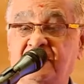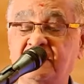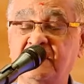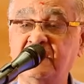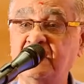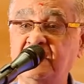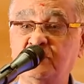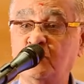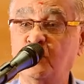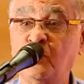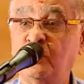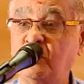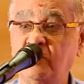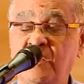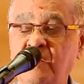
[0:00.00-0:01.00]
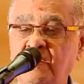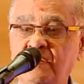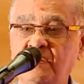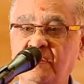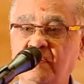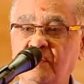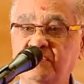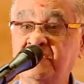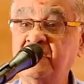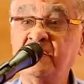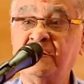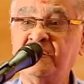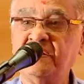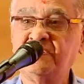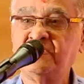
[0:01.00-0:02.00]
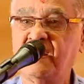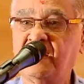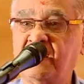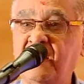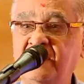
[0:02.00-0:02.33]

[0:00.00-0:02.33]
the school, or single teacher